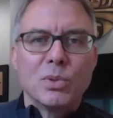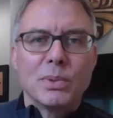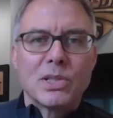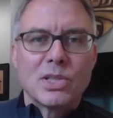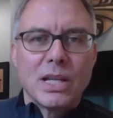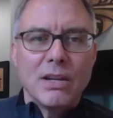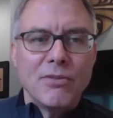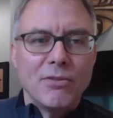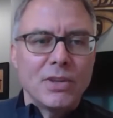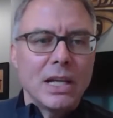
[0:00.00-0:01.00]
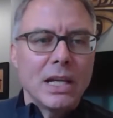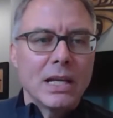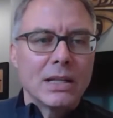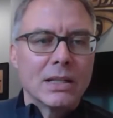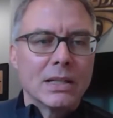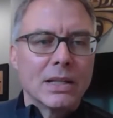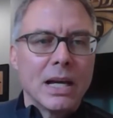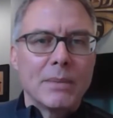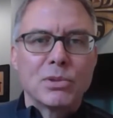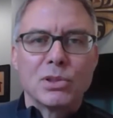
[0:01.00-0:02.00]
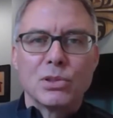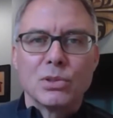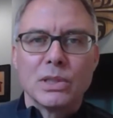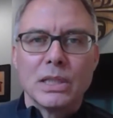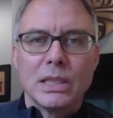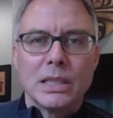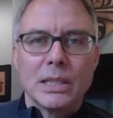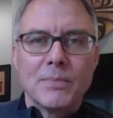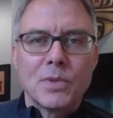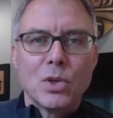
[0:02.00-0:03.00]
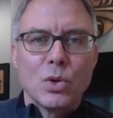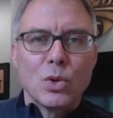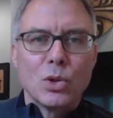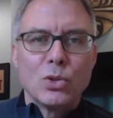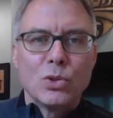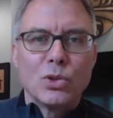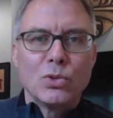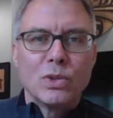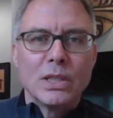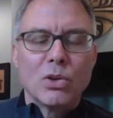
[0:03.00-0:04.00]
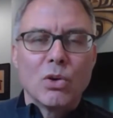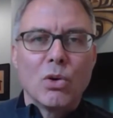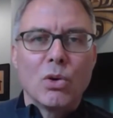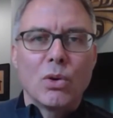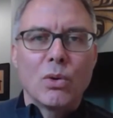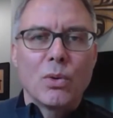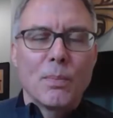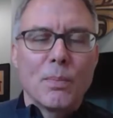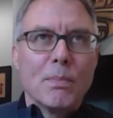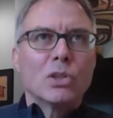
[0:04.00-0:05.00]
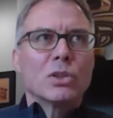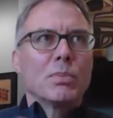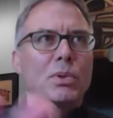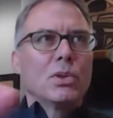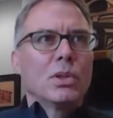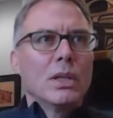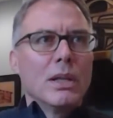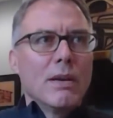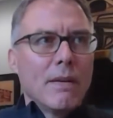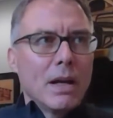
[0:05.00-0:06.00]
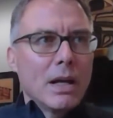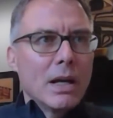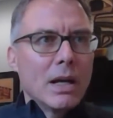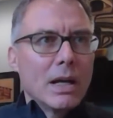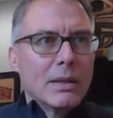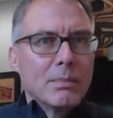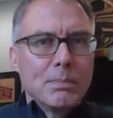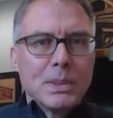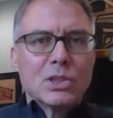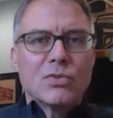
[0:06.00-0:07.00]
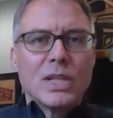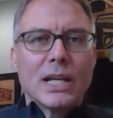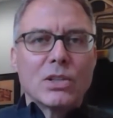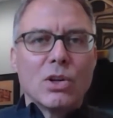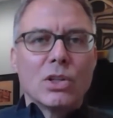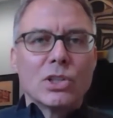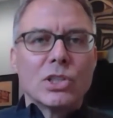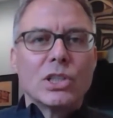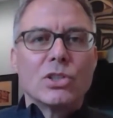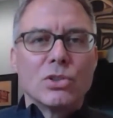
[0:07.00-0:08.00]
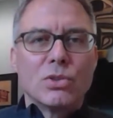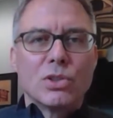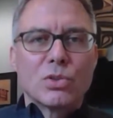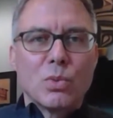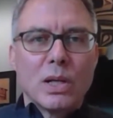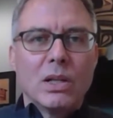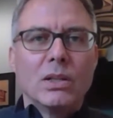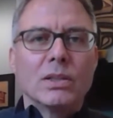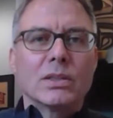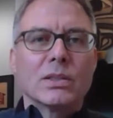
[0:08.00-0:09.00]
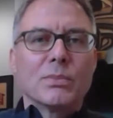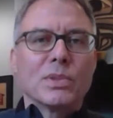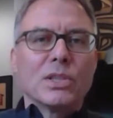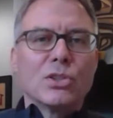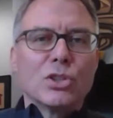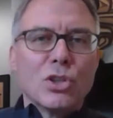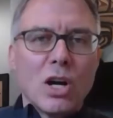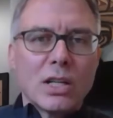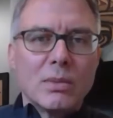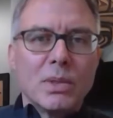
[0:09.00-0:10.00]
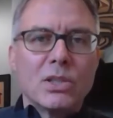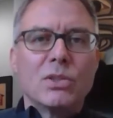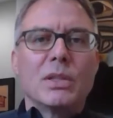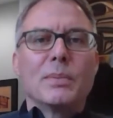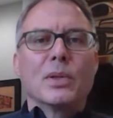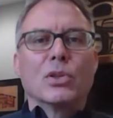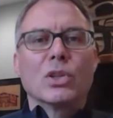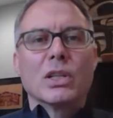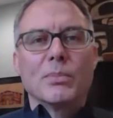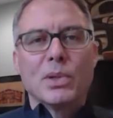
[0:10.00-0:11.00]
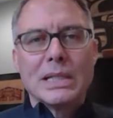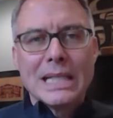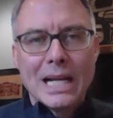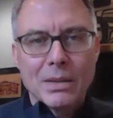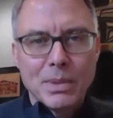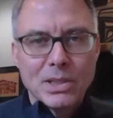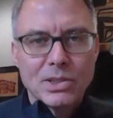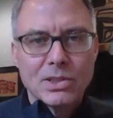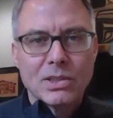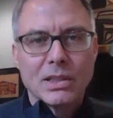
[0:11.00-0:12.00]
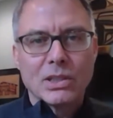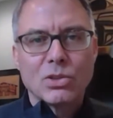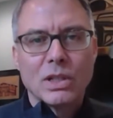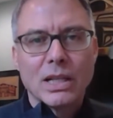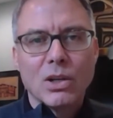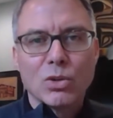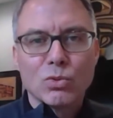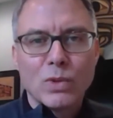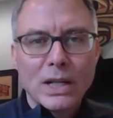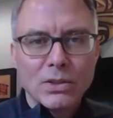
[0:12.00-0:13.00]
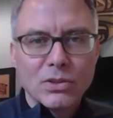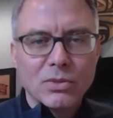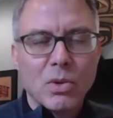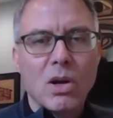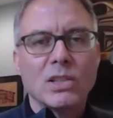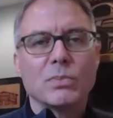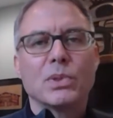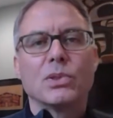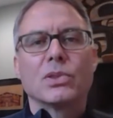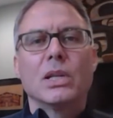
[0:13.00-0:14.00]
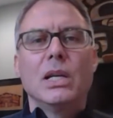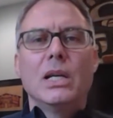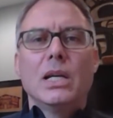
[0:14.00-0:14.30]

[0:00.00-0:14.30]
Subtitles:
but safe, and absolutely you need multiple bits of technology to do this well. Something to document. You need to be able to look up on databases and electronic health records from hospitals.